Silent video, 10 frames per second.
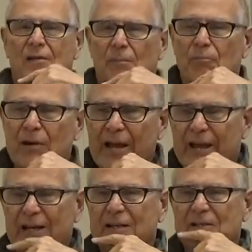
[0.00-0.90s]
The
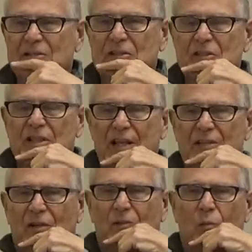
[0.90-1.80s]
brain is the
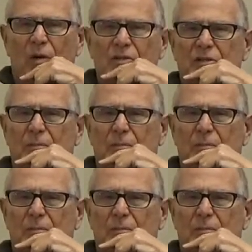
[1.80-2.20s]
center. What is